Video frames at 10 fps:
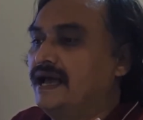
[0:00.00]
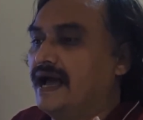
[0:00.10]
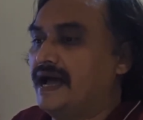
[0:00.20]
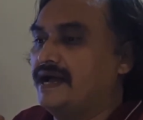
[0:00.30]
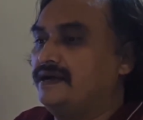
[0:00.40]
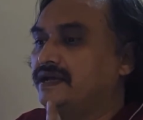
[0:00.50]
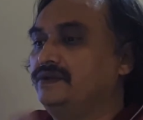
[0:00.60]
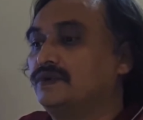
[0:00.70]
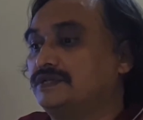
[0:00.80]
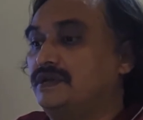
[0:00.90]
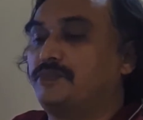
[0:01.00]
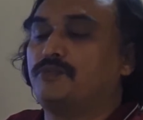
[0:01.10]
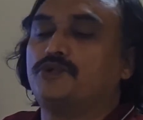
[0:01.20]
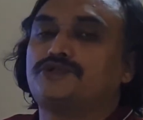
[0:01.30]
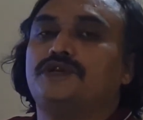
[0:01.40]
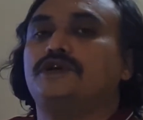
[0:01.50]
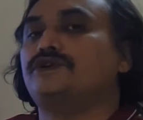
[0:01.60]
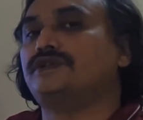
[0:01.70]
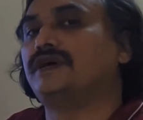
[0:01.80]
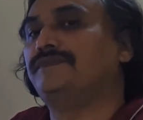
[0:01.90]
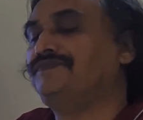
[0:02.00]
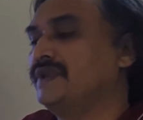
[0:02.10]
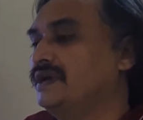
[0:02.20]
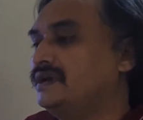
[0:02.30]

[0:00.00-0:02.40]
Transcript: and inversely proportional to the